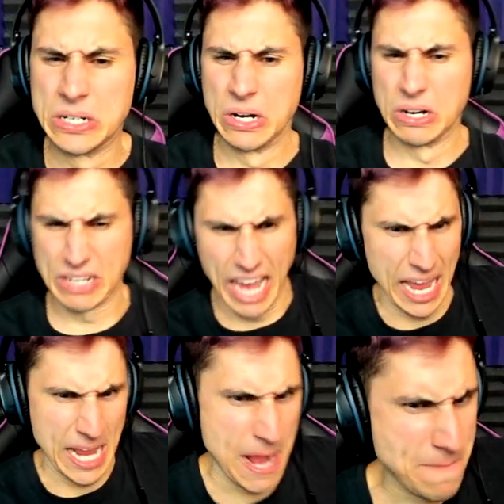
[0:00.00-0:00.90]

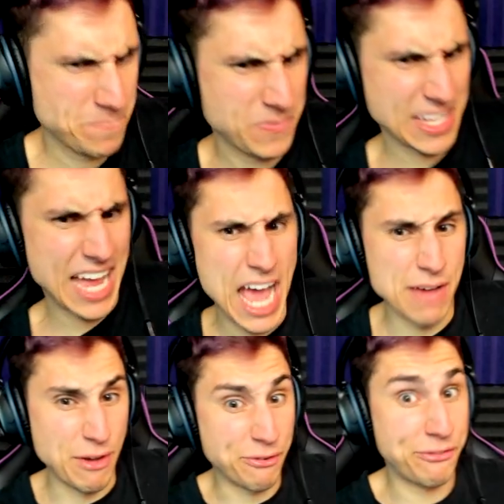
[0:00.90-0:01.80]
Okay. I
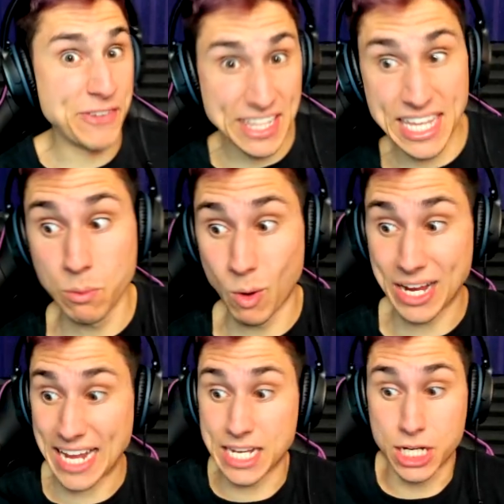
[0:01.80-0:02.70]
have a feeling we're
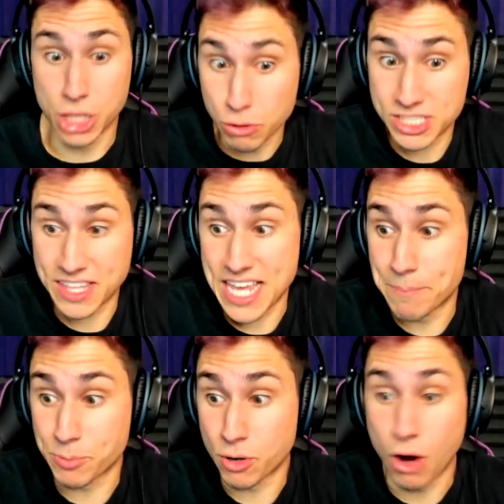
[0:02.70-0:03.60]
getting close to the
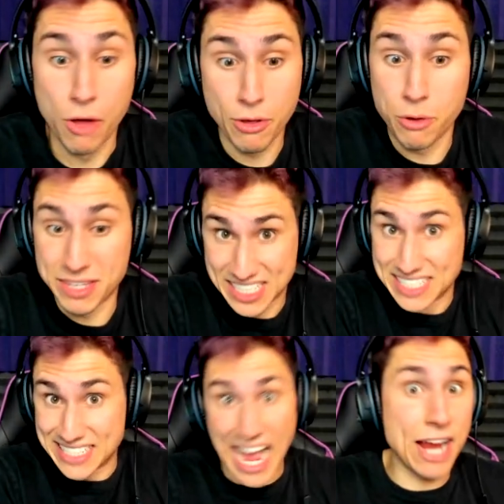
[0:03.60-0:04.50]
Emperor, although this
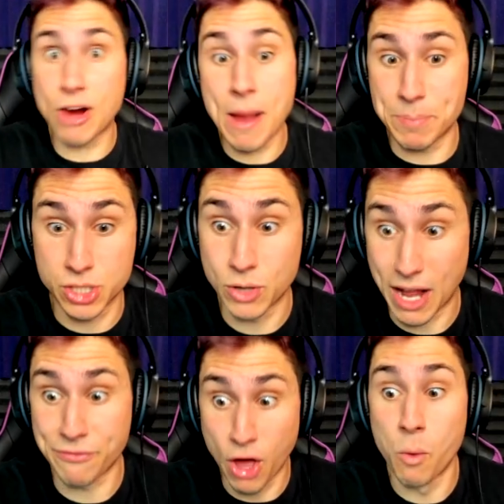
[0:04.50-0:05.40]
entire episode
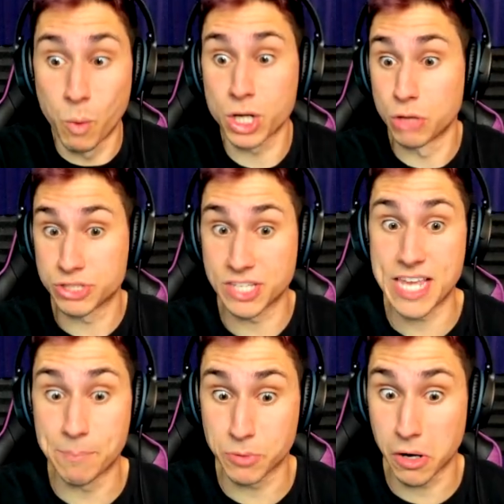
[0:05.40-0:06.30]
I've thought we're close to
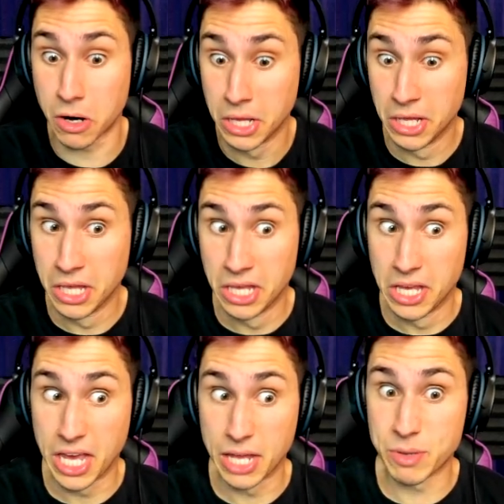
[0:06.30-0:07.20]
the Emperor,
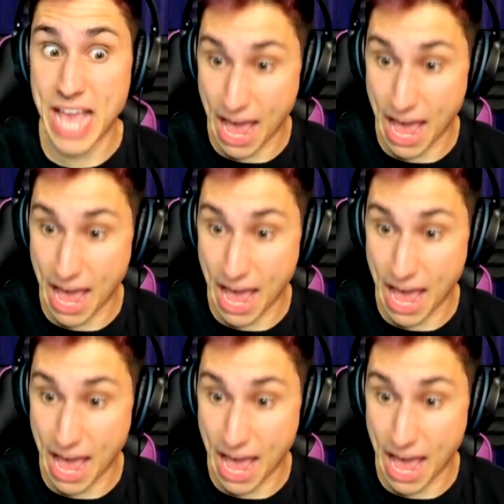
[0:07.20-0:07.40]
and we